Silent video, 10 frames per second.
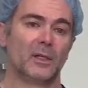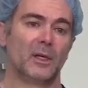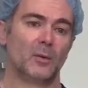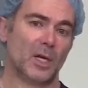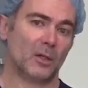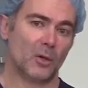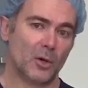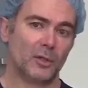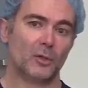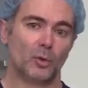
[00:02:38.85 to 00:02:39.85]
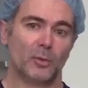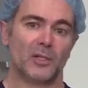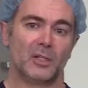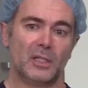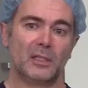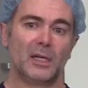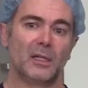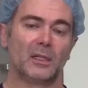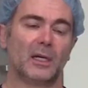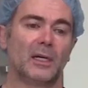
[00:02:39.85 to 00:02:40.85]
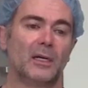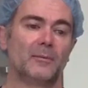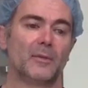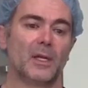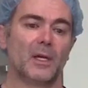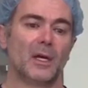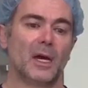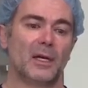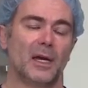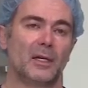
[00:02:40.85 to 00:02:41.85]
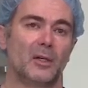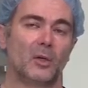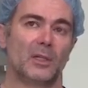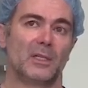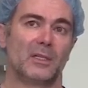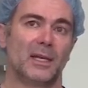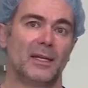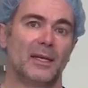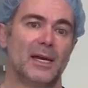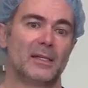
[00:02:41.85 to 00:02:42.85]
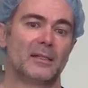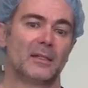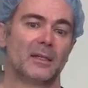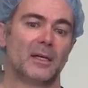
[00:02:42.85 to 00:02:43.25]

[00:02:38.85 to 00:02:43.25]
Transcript: And without going into too much detail, I can only say that